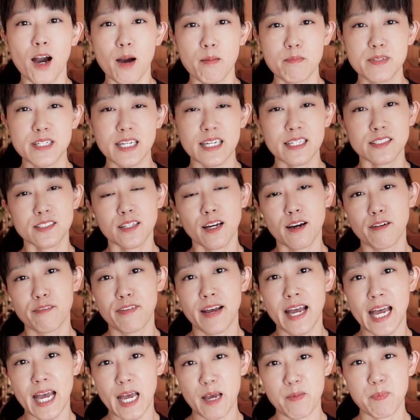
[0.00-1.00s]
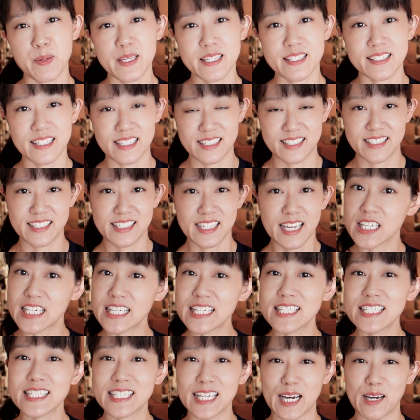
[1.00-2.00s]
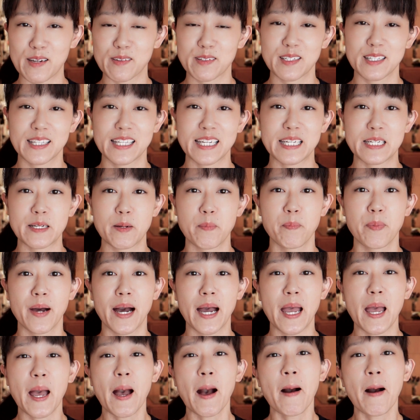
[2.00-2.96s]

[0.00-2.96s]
object of Happy City is calculated by